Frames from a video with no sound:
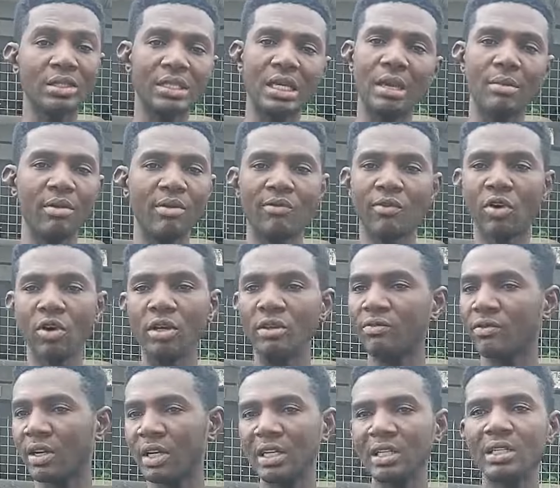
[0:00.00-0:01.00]
time before it
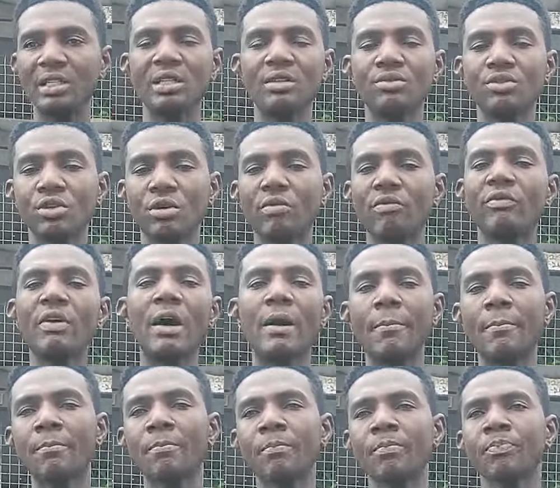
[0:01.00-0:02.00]
finally leaves your farm
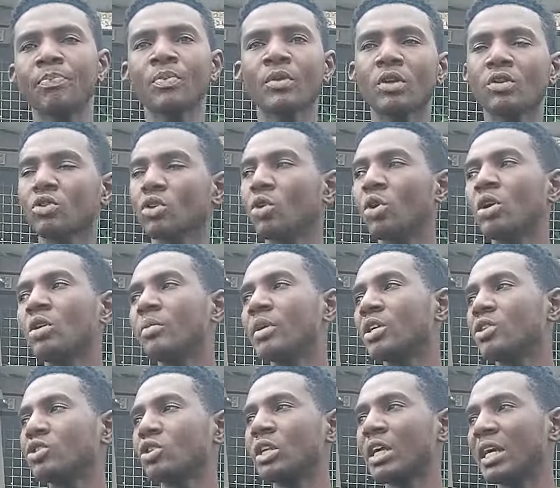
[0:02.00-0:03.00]
so you want to
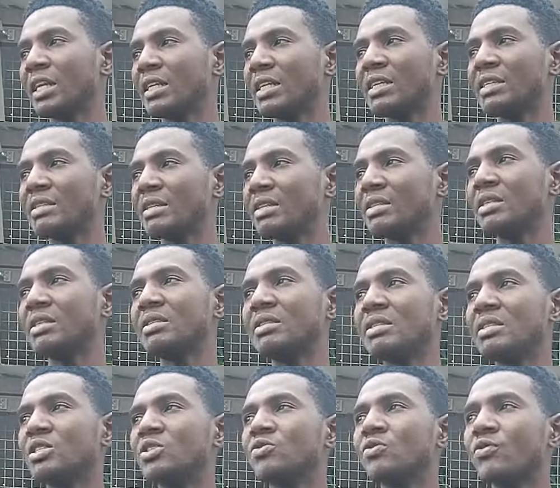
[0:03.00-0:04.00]
make sure that it's a
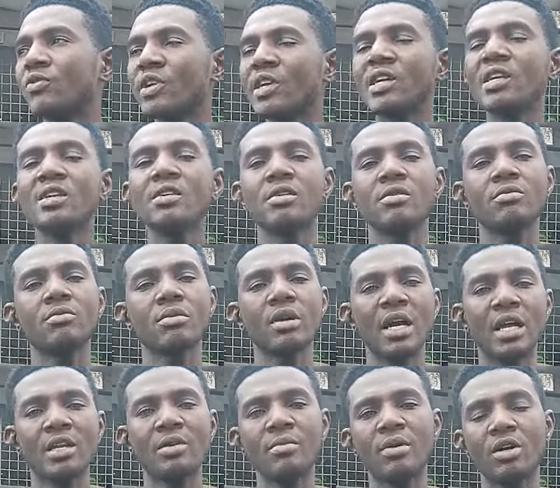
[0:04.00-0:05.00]
disease free
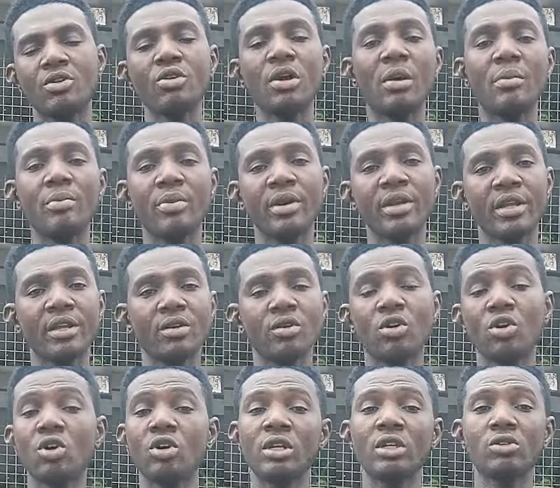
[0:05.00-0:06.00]
animal you are bringing
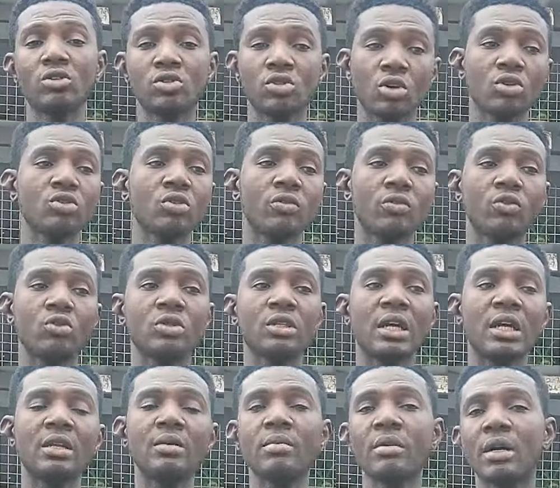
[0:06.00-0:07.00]
or the source of those
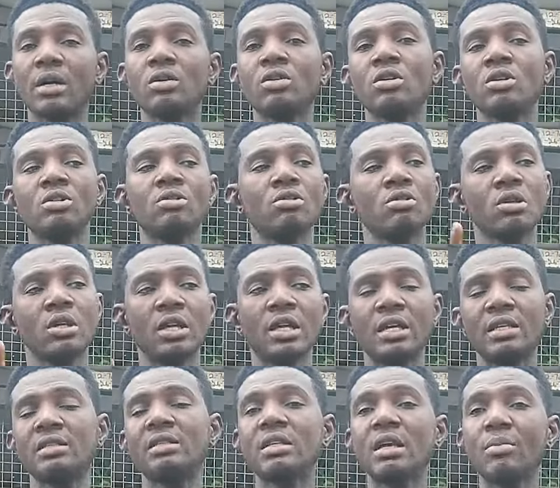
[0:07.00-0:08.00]
animal
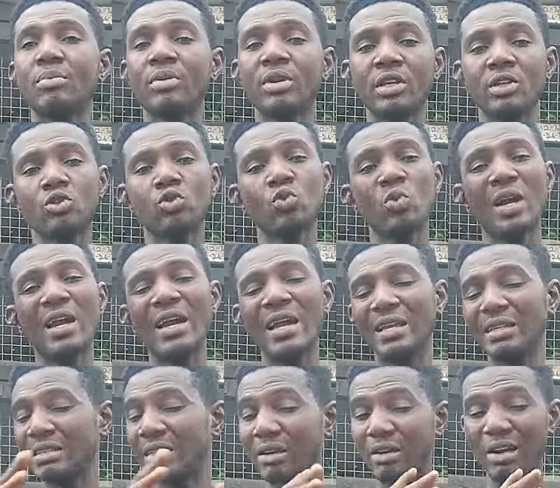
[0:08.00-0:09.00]
is a place where
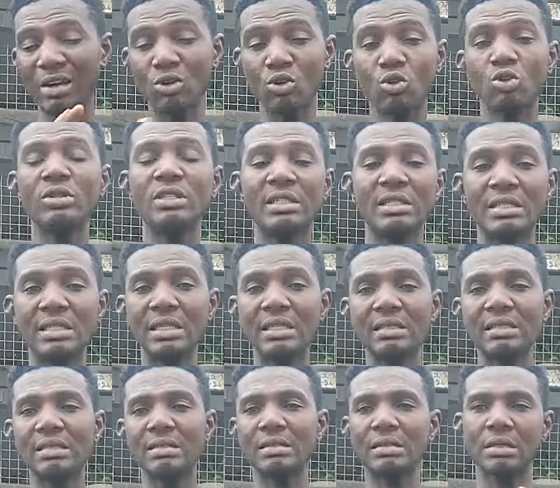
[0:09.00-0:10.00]
there are no
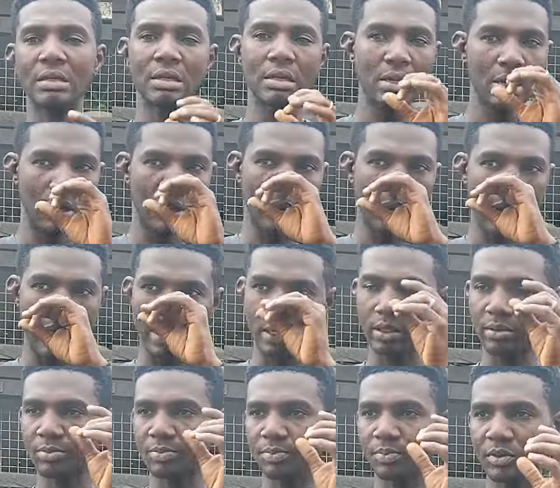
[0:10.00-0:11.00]
diseases all right
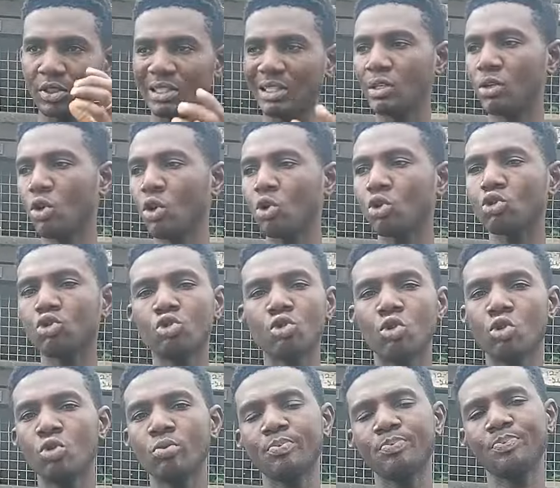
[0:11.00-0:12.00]
then
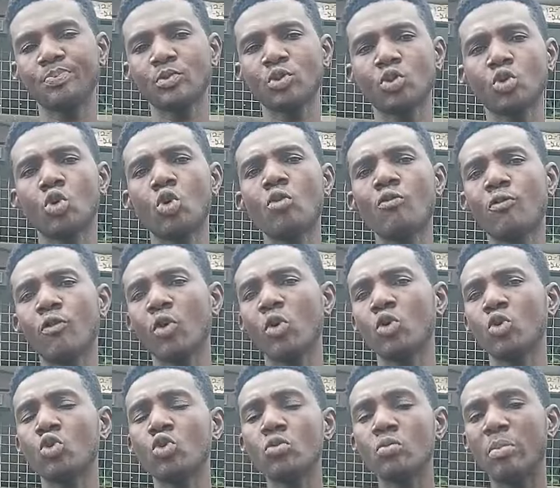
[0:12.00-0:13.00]
also go for
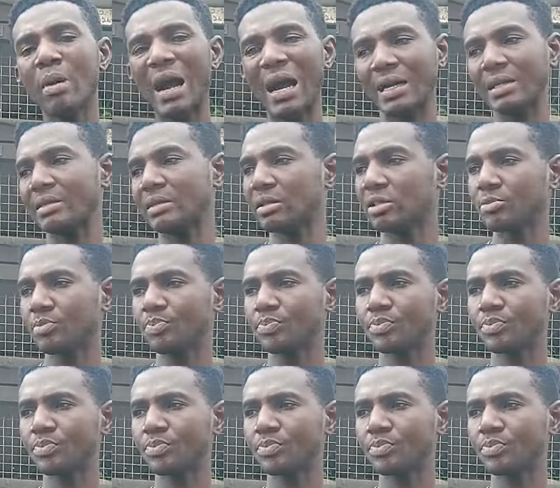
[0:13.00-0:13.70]
good bucks.